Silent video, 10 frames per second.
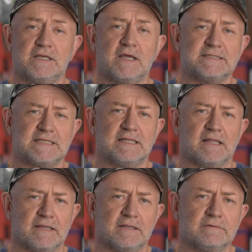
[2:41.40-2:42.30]
Nice
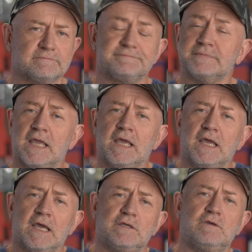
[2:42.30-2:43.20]
headline, though.
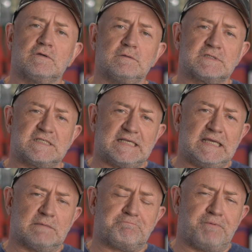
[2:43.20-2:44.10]
You can
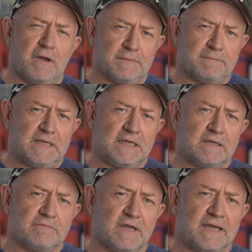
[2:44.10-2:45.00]
see the problem
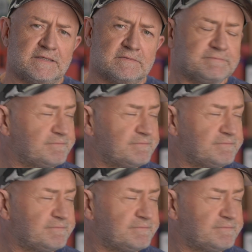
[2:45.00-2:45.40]
here, right?